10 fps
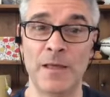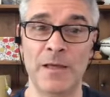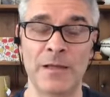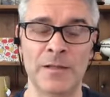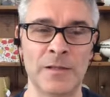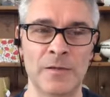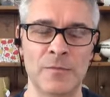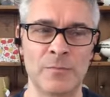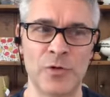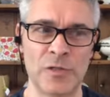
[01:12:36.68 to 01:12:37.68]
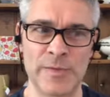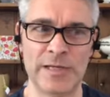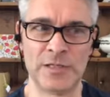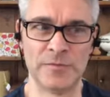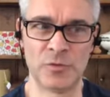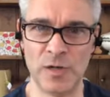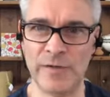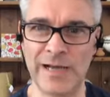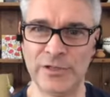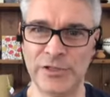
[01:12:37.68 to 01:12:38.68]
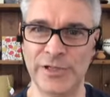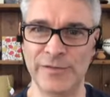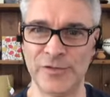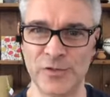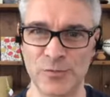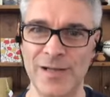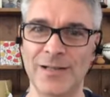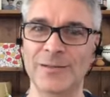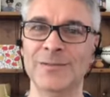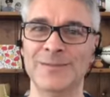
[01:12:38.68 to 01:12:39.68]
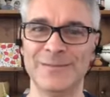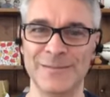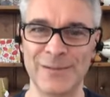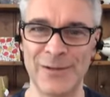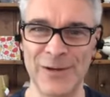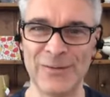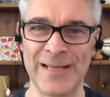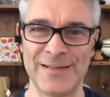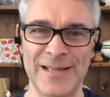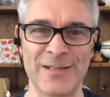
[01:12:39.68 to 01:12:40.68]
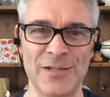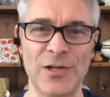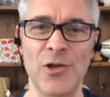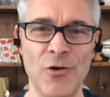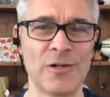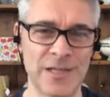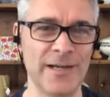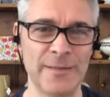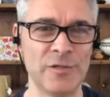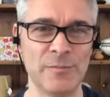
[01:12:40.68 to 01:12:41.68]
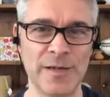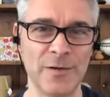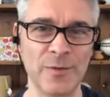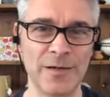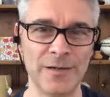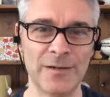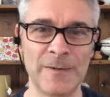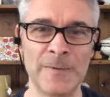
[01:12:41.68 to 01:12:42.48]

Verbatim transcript: and the, the prospect of 12 hour shifts as well, you know, that, that's a long time to be at work.